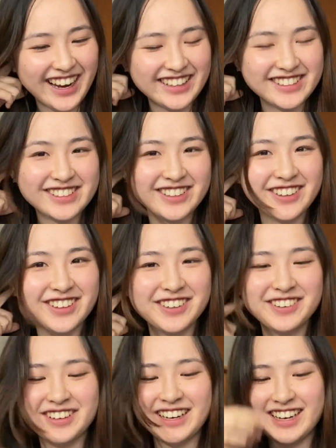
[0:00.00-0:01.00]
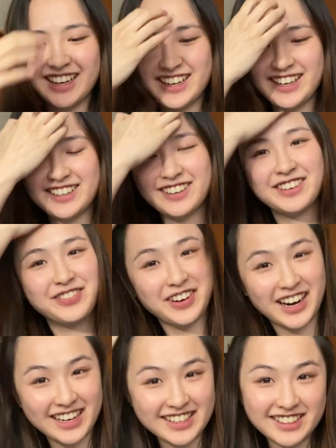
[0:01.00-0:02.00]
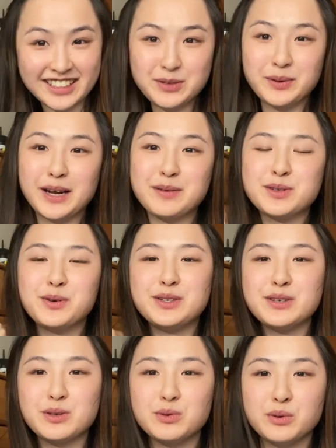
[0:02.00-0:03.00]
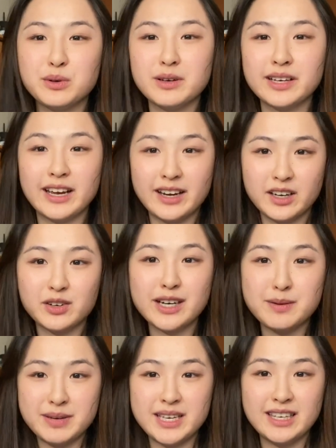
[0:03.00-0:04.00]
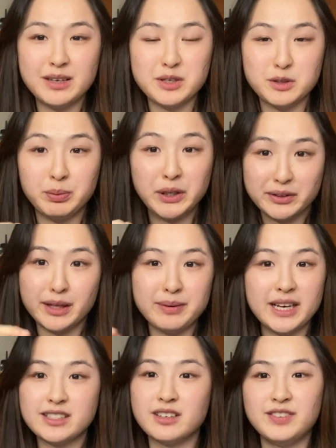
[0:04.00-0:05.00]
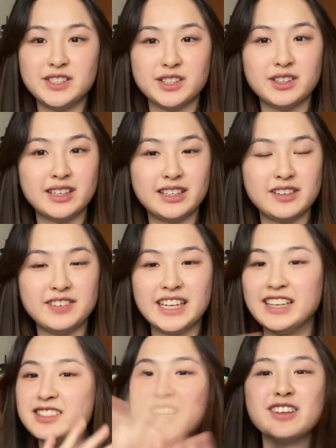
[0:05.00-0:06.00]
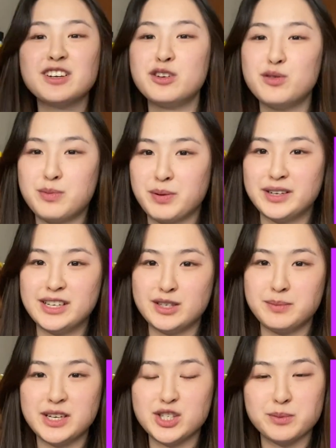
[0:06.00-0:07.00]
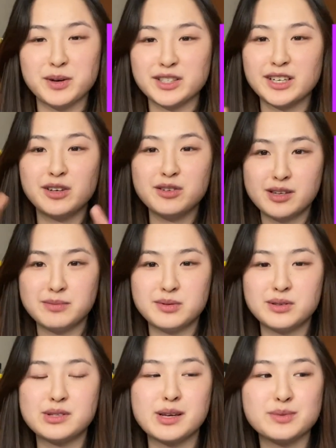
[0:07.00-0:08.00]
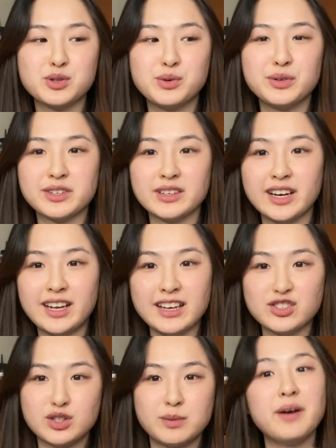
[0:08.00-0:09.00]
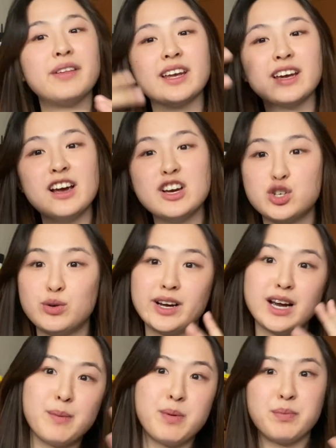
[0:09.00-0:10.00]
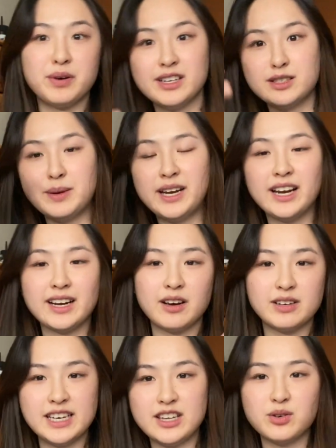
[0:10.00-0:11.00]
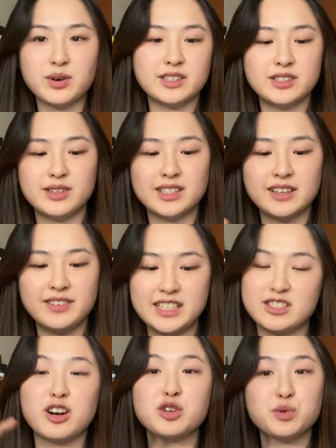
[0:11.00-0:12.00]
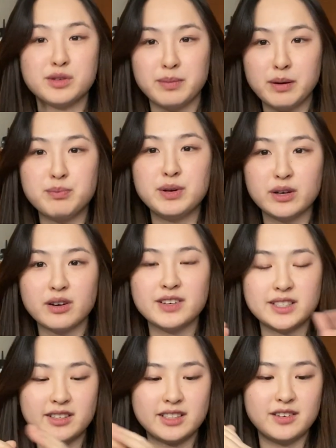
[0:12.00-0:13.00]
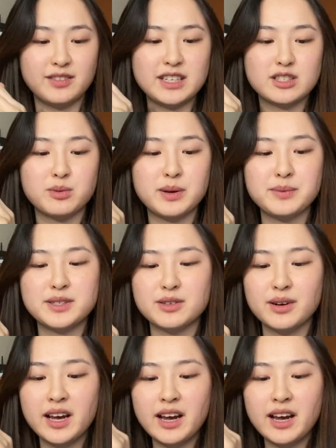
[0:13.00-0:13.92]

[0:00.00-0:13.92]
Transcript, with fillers: and so for us, at least when I was going to school, getting a grade in PE was purely based on physical activity. It's nothing to do with participation marks. I know some some schools are lucky. It's just about like showing up and participating and how keen you are to do activities. Ours was about pure physical activity. So we would do,